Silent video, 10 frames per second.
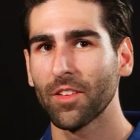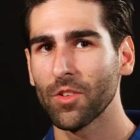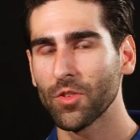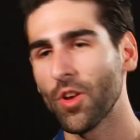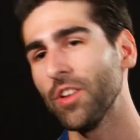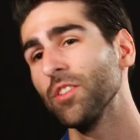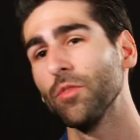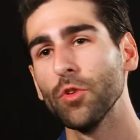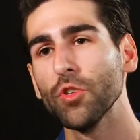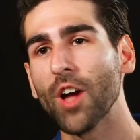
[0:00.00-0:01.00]
The concern is
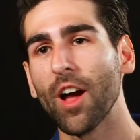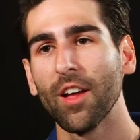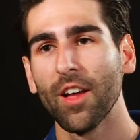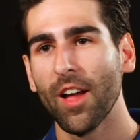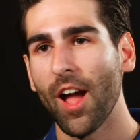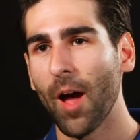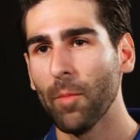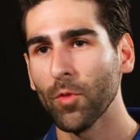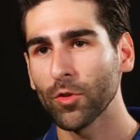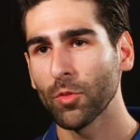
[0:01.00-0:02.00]
the future.
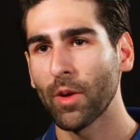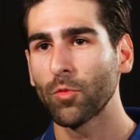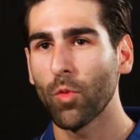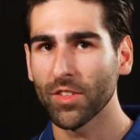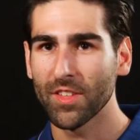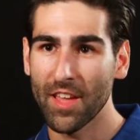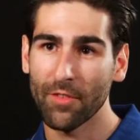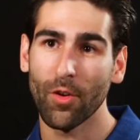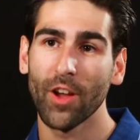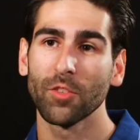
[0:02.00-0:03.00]
Not so much what's
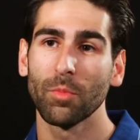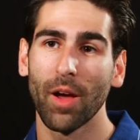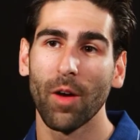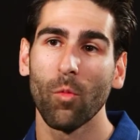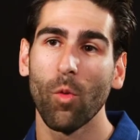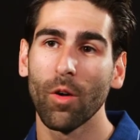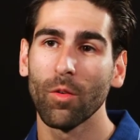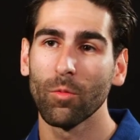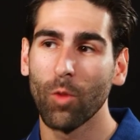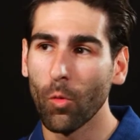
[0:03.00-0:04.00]
there for us, but
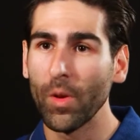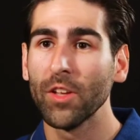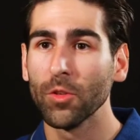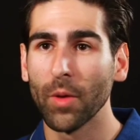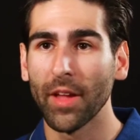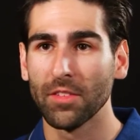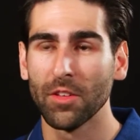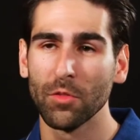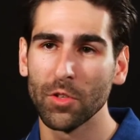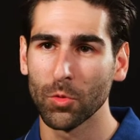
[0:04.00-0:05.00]
what we do as
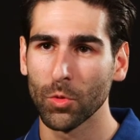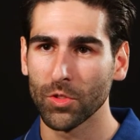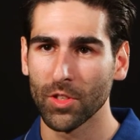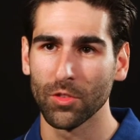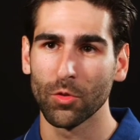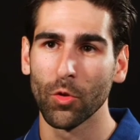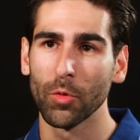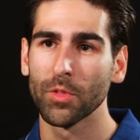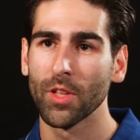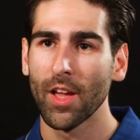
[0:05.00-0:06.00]
individuals and as
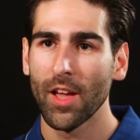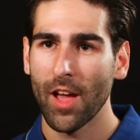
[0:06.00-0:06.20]
groups.